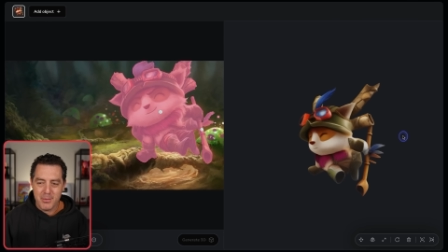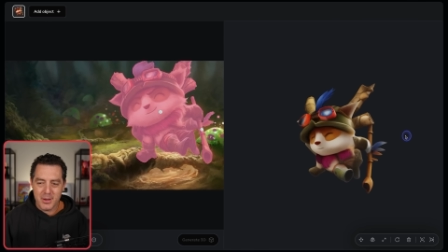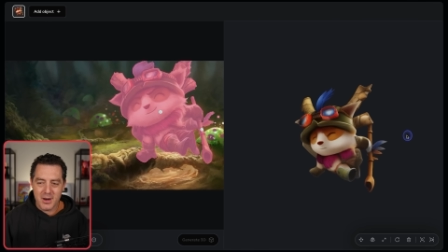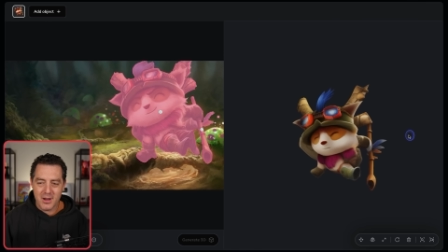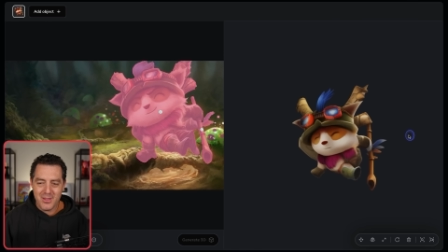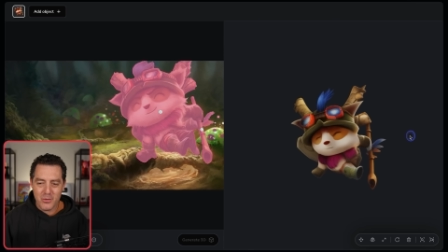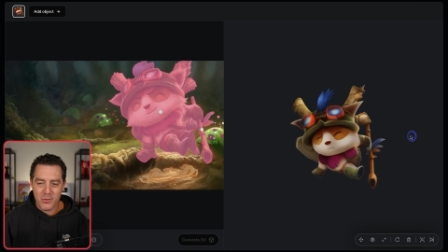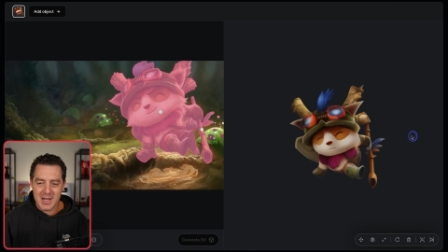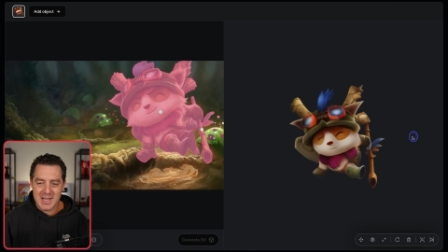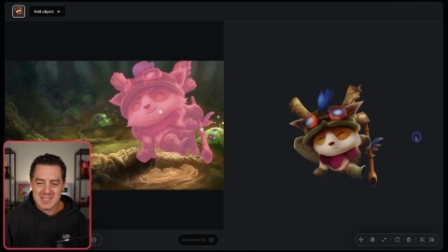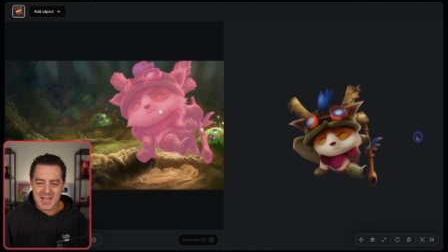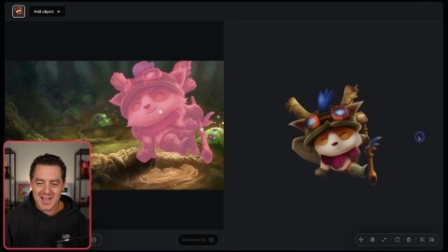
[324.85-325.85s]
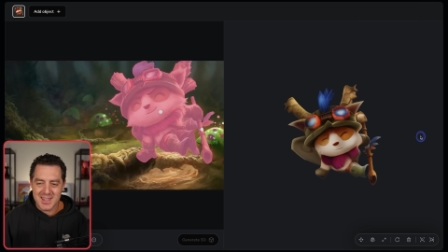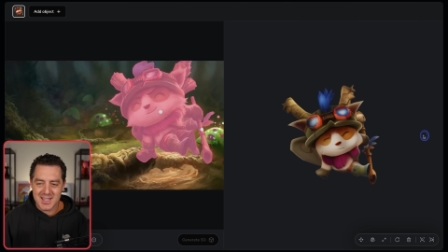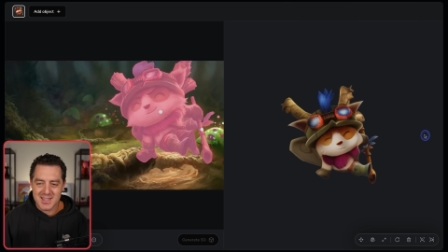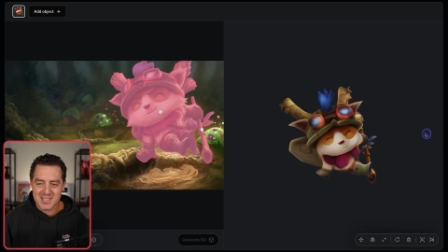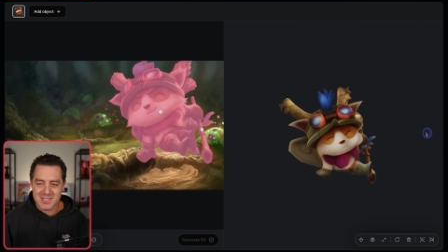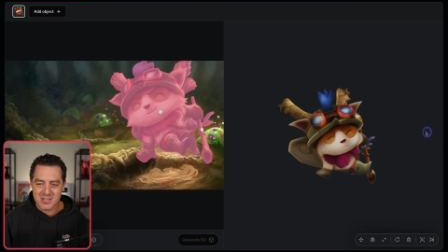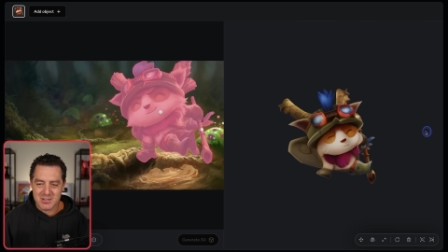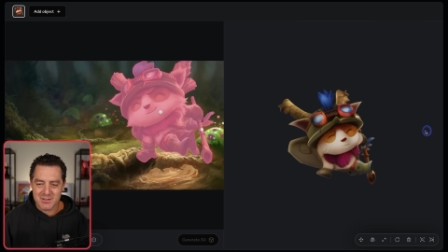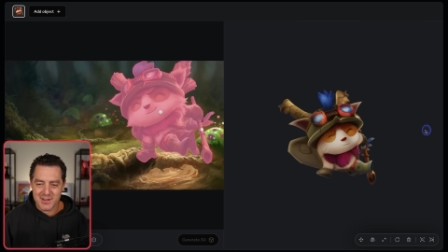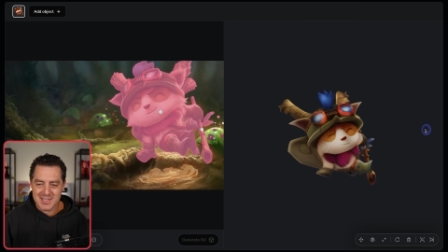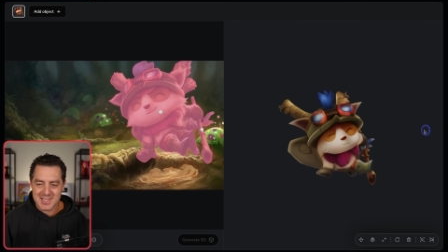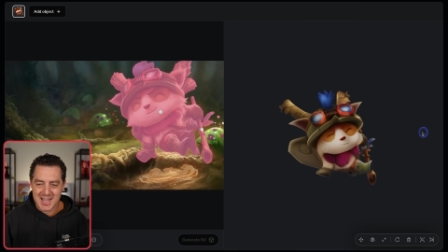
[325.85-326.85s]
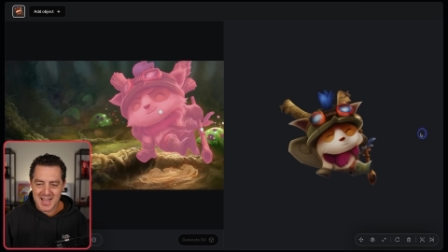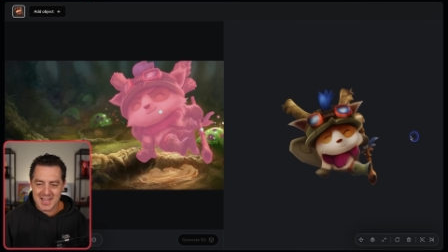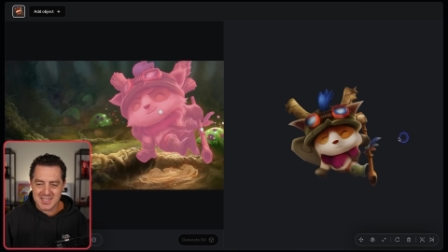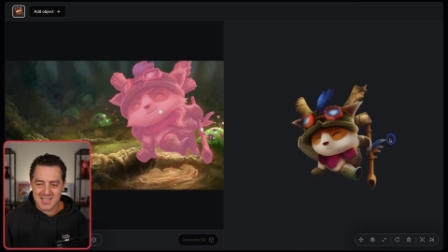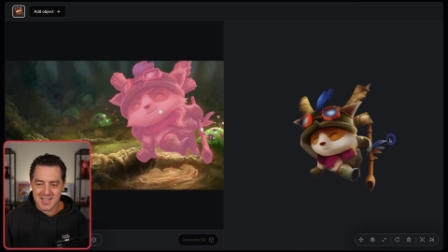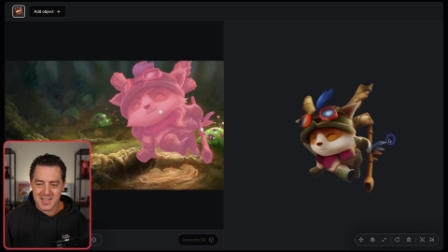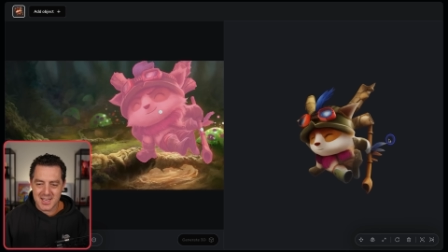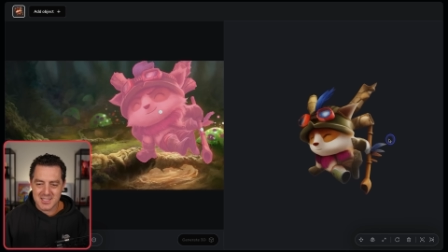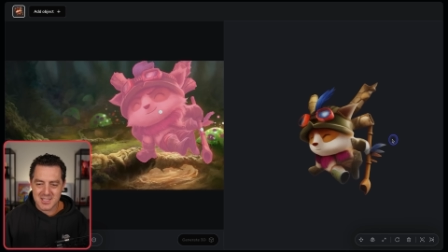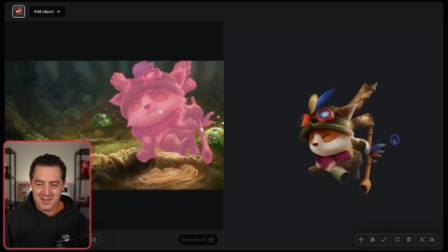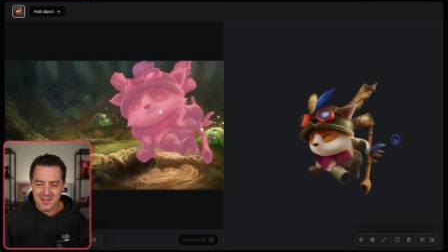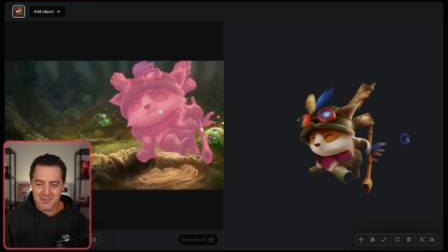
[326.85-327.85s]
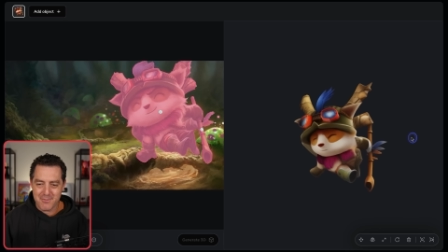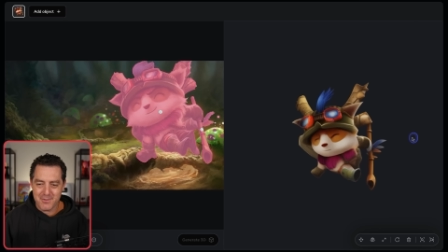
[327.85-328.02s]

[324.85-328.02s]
But otherwise, I think this looks fantastic and it's a lot of